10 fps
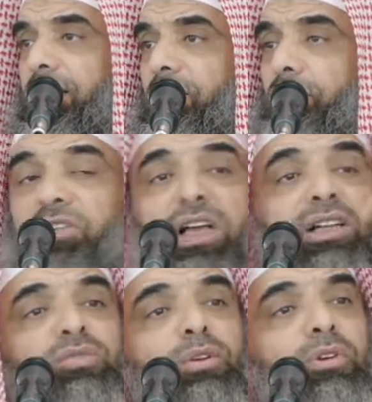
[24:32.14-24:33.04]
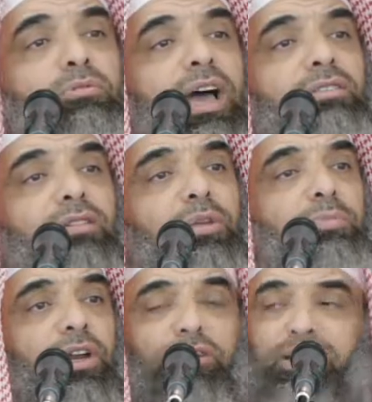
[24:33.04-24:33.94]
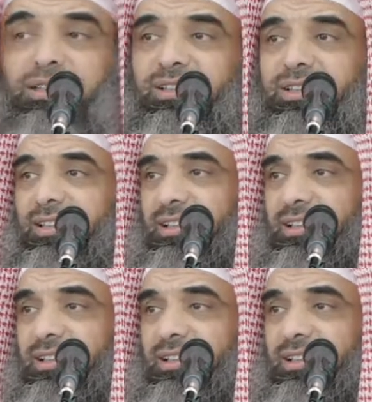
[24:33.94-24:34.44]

results from the wrath of the parent.